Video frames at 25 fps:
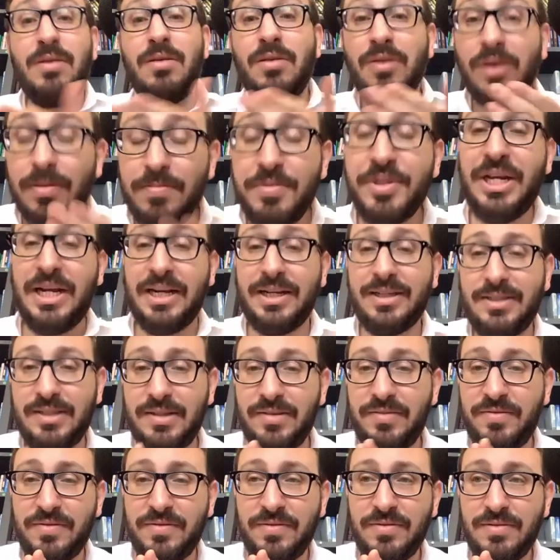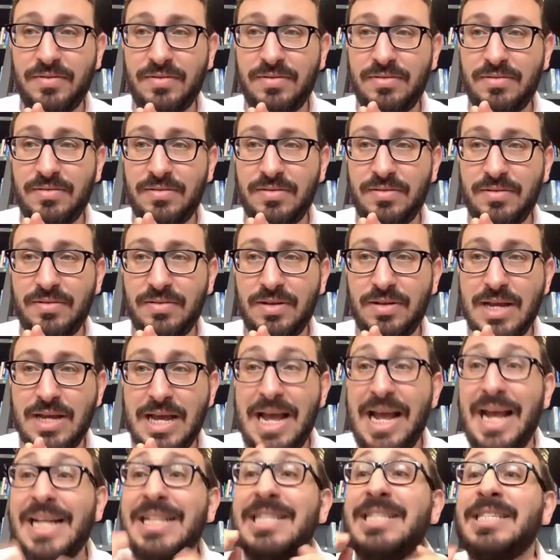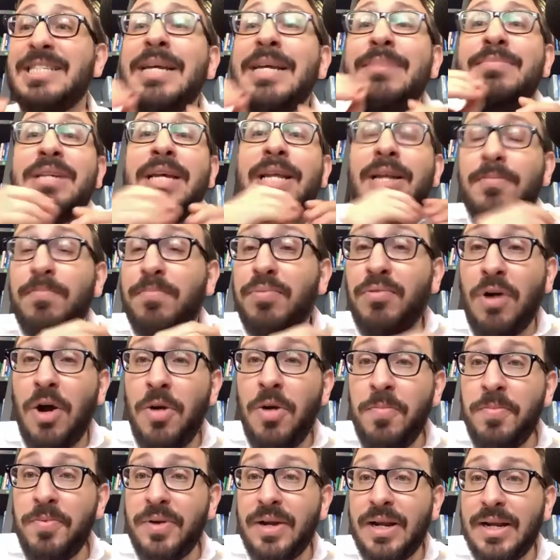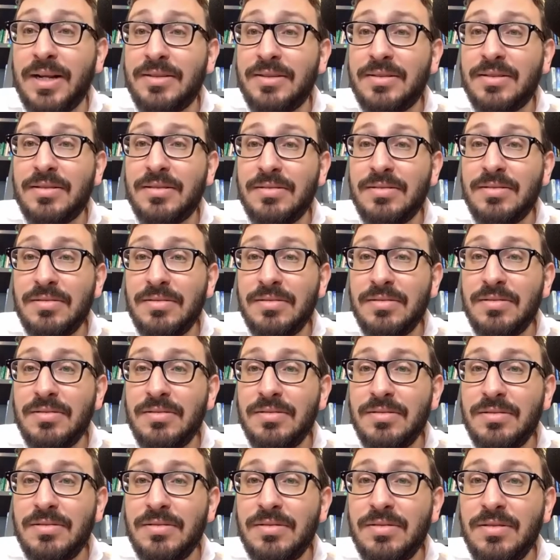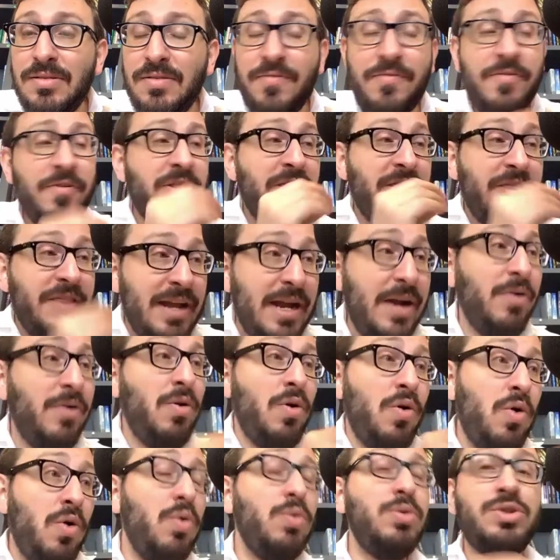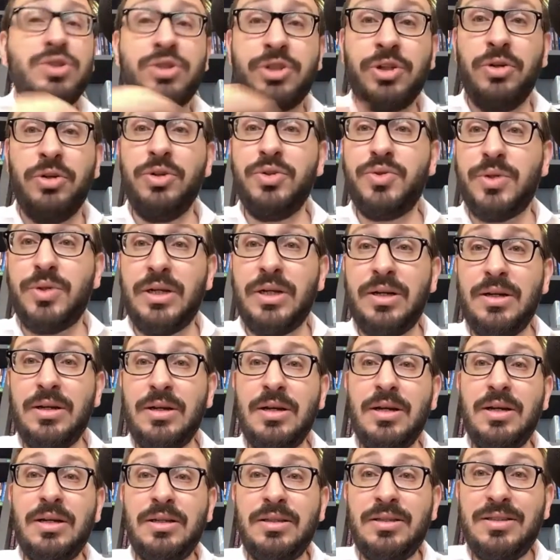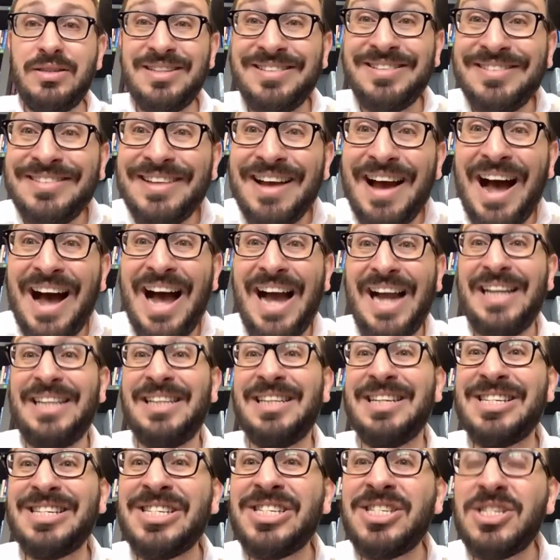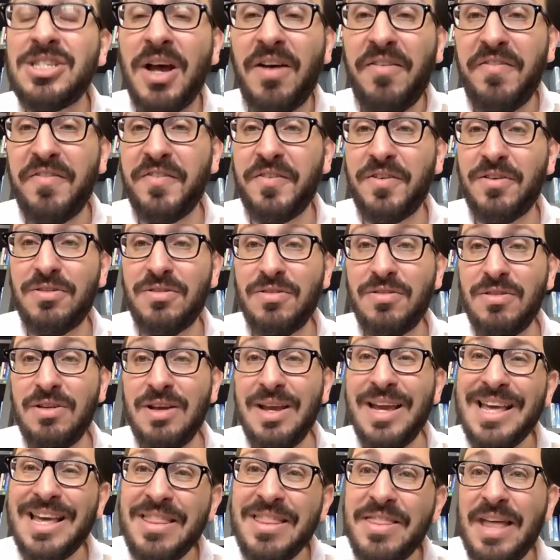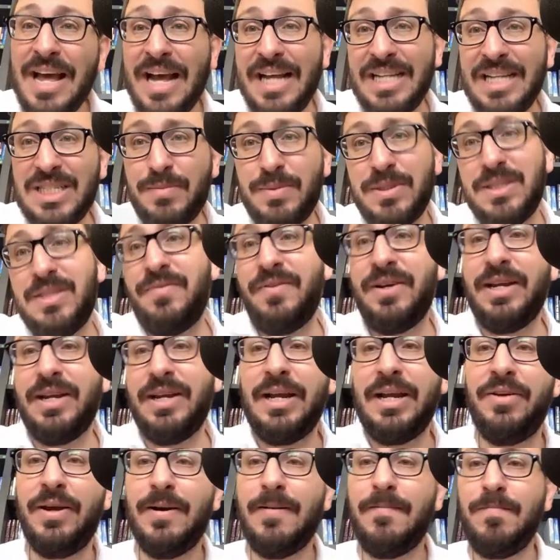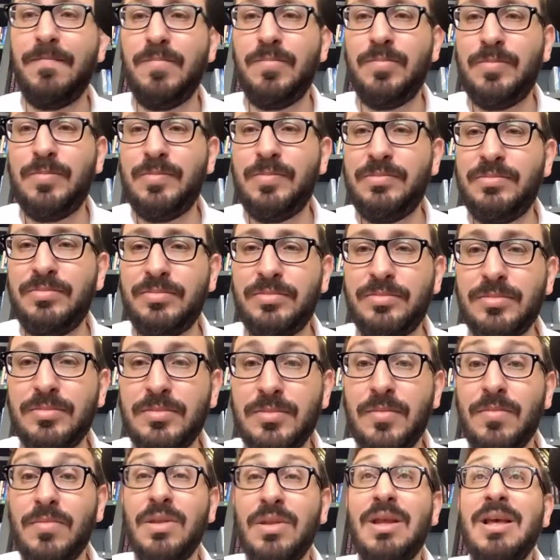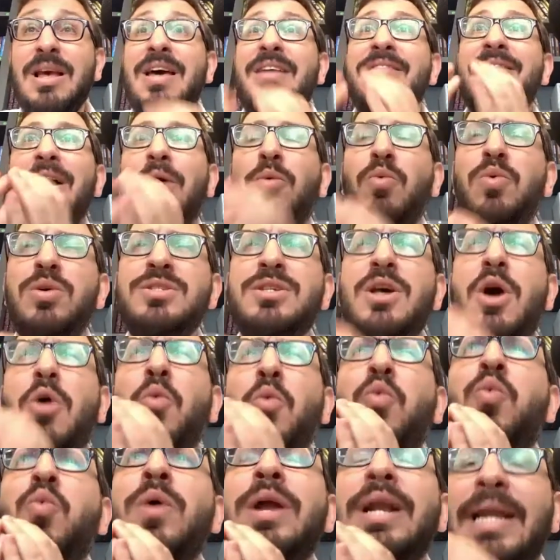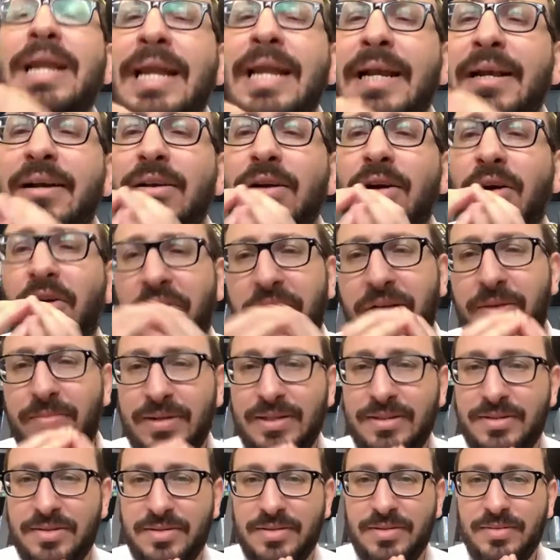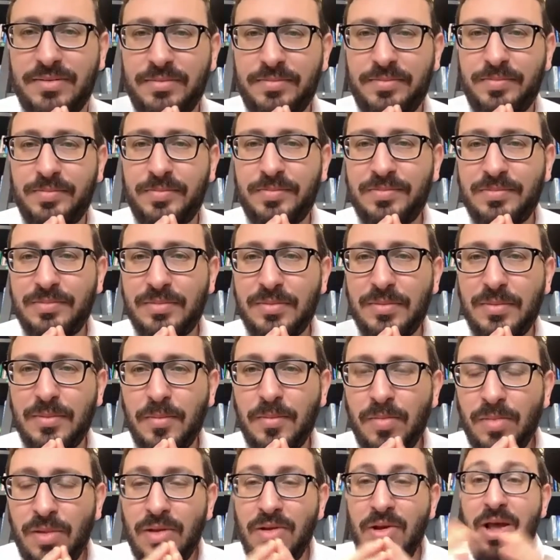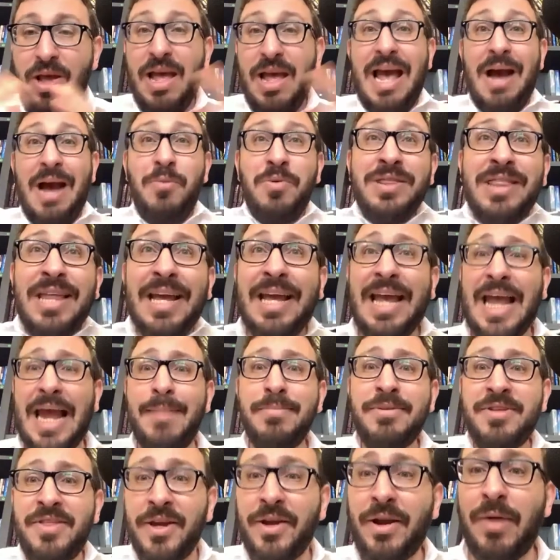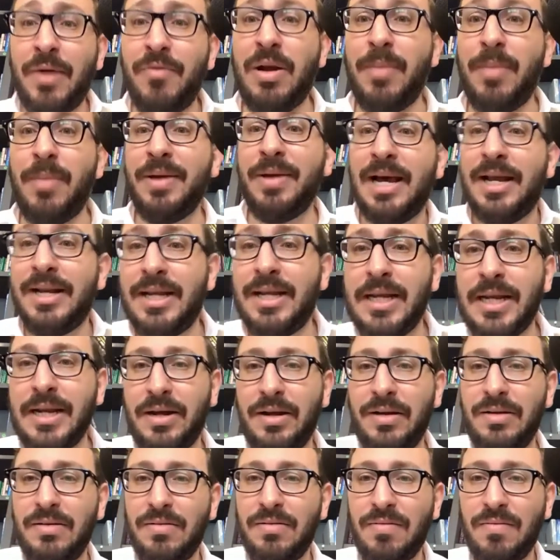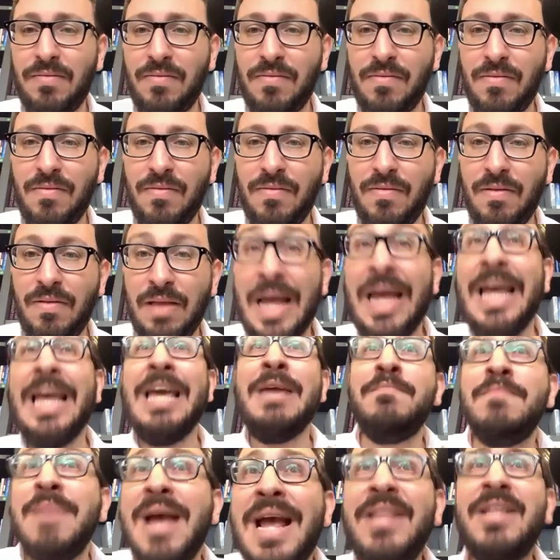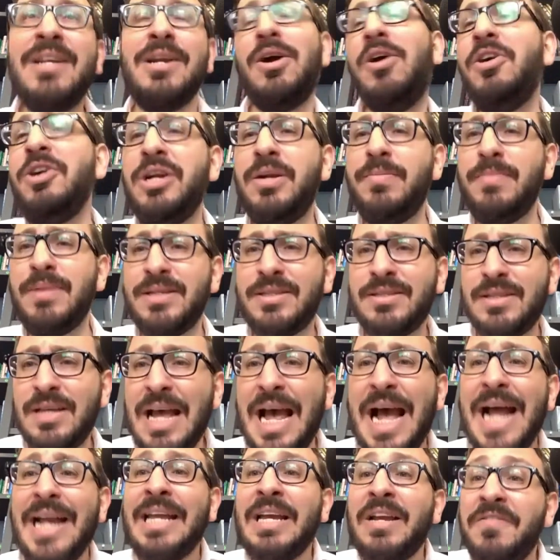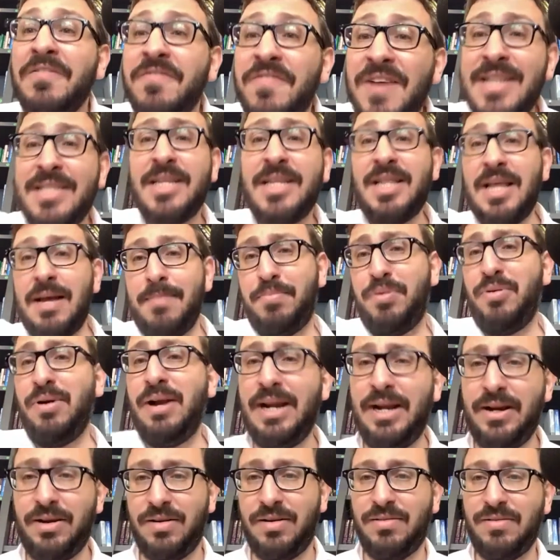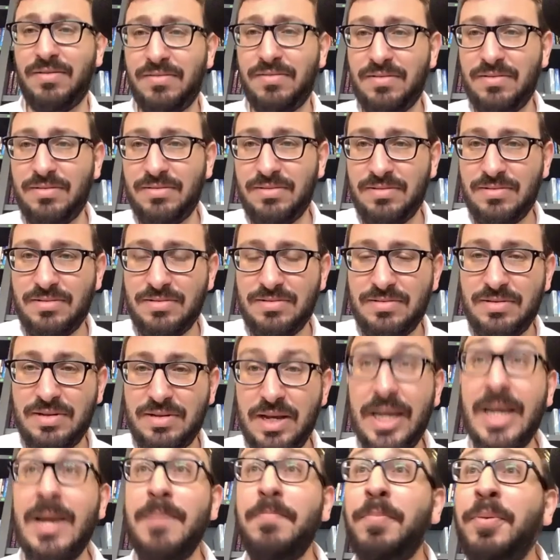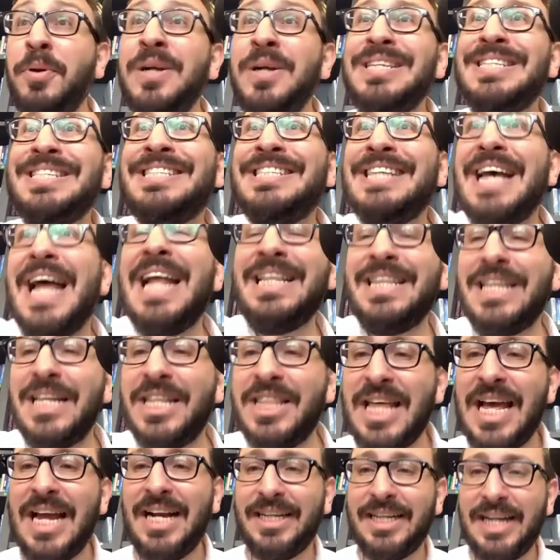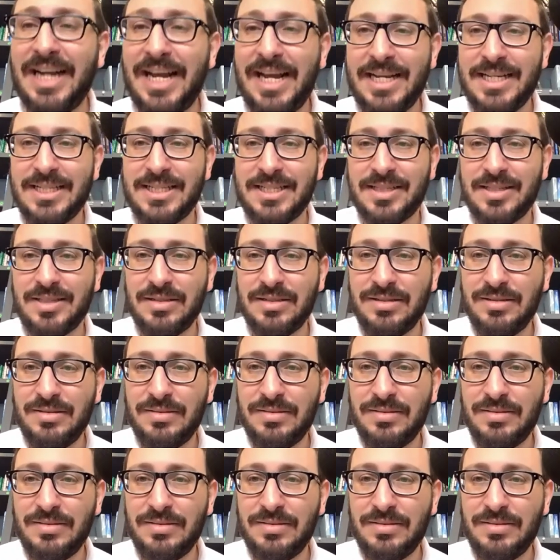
objective, it seems inappropriate for their own children to die, to suffer in that specific area. That was a winning argument. And when they came to the great Rabbi Chanina, he made that argument and he invested that prayer. He presented that case.